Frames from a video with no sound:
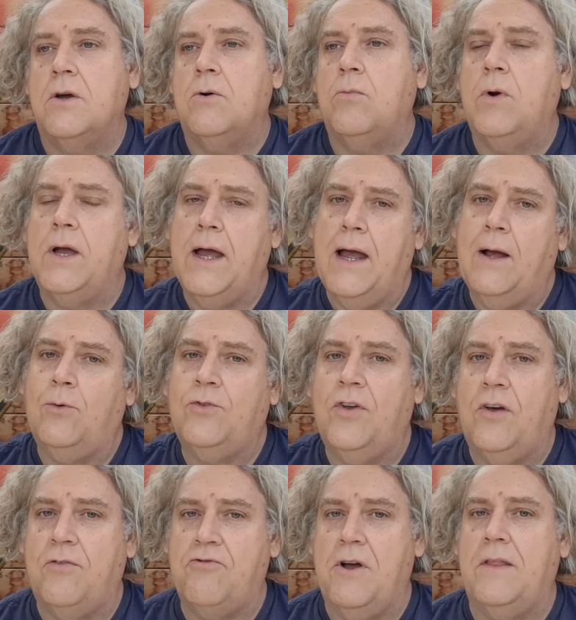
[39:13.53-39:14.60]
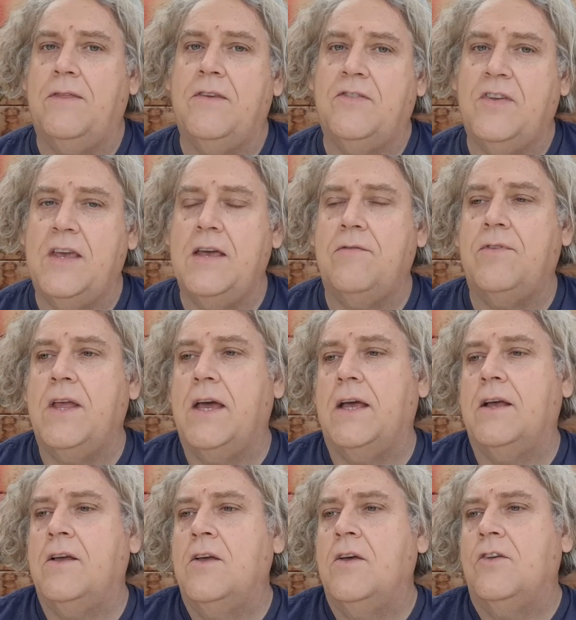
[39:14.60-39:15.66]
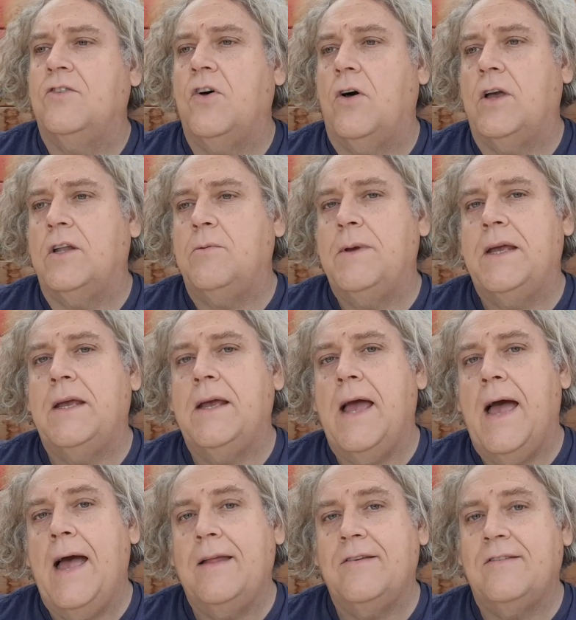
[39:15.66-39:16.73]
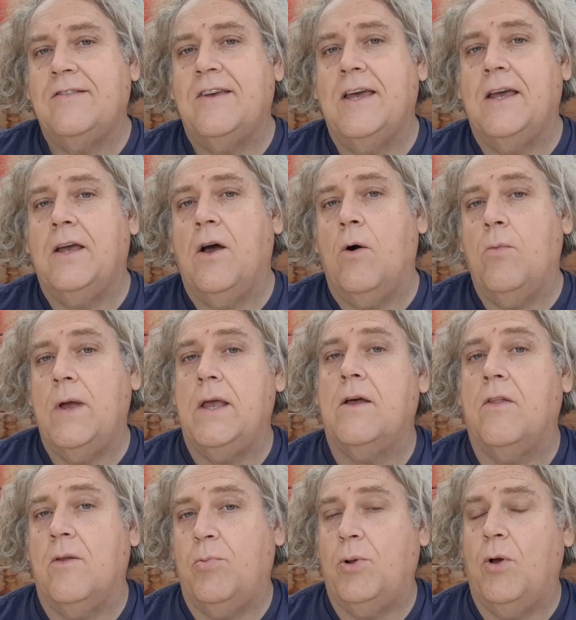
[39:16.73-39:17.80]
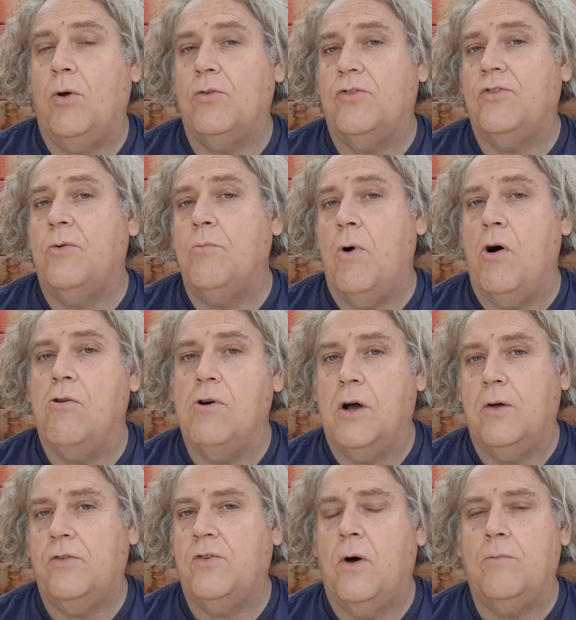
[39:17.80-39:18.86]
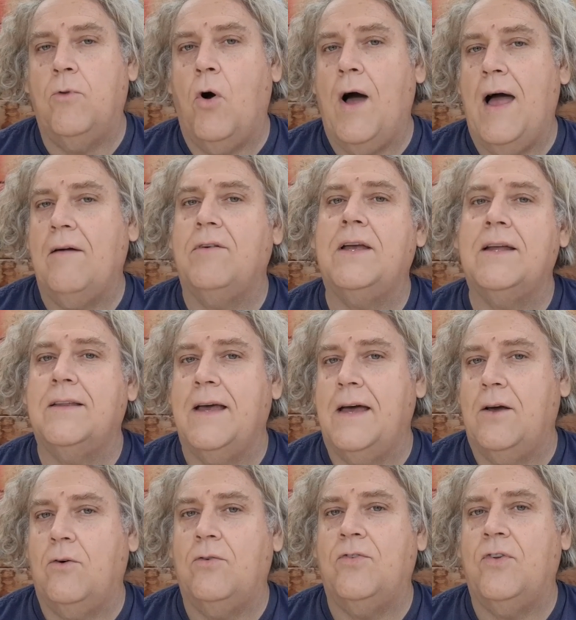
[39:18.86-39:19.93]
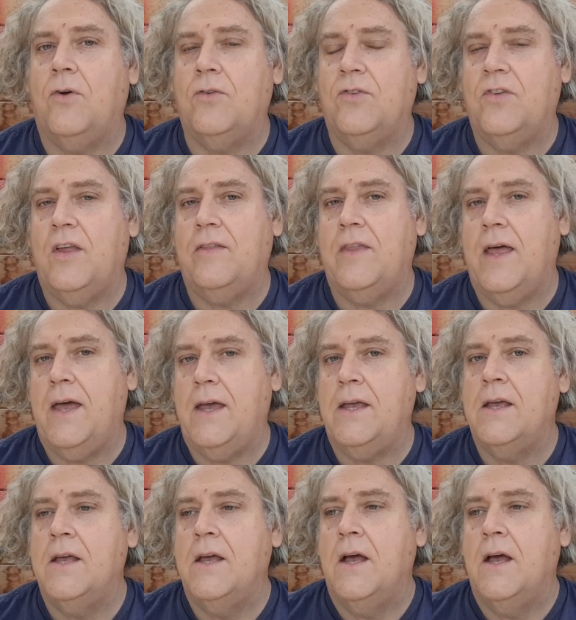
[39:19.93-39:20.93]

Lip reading: We're out at a friend this evening, so I'm going to be editing A Week at the Plot tomorrow. So I'm not having a day off on Sunday.